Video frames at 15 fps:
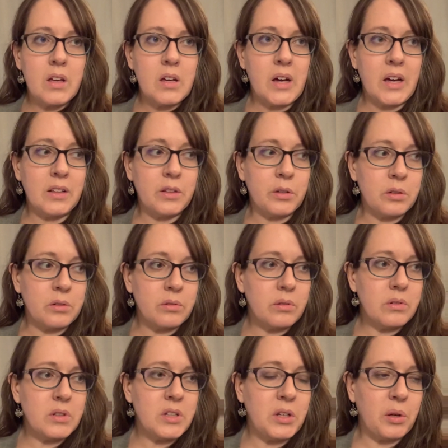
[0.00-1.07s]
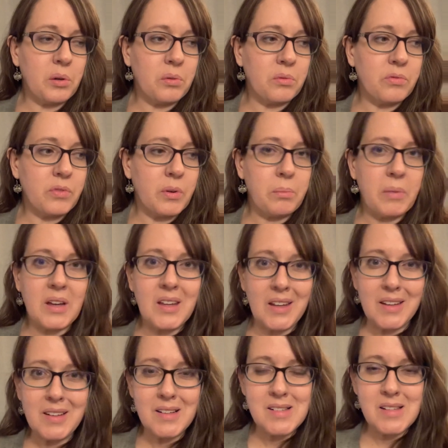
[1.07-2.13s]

I learn, from my kids